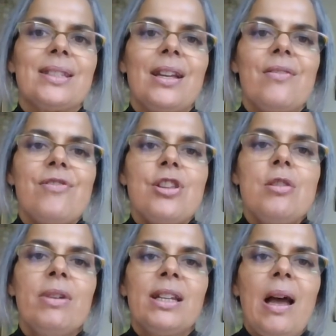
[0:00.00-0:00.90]
of
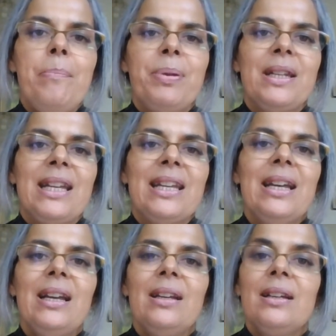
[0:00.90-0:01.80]
human company
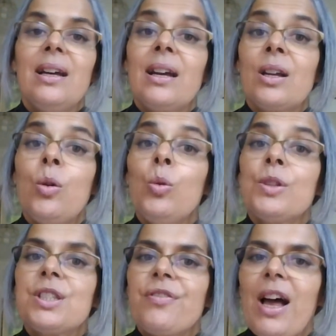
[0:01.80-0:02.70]
and
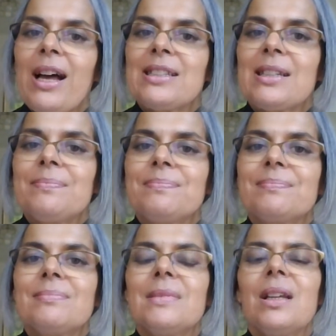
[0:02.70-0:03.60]
calls for Adam.
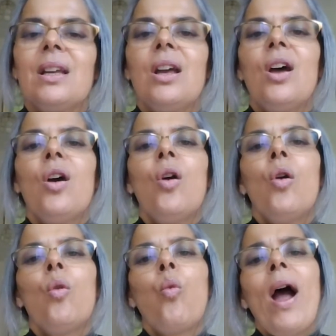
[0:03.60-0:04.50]

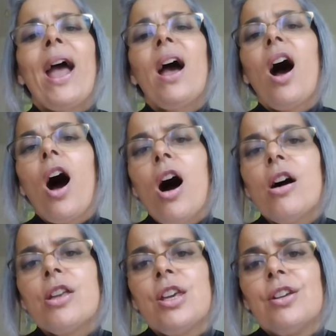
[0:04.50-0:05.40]
Where
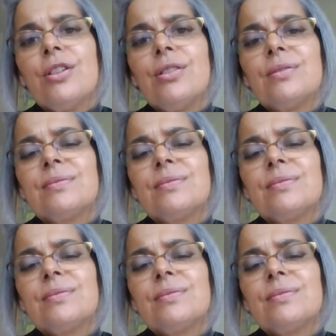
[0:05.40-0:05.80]
are you?